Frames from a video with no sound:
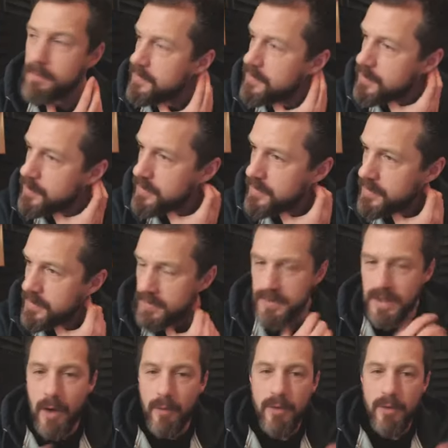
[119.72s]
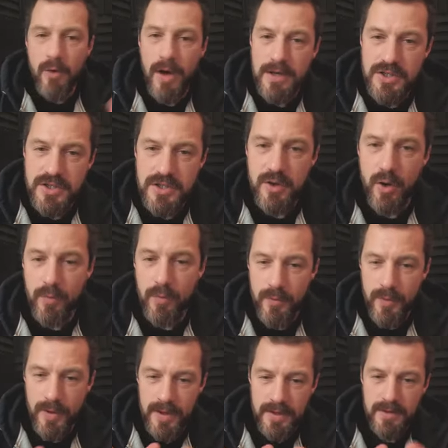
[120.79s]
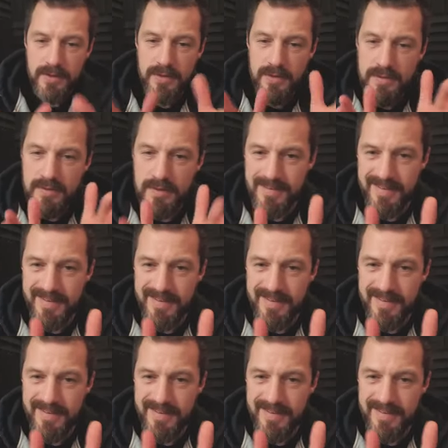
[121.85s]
so now you're actually offering this as a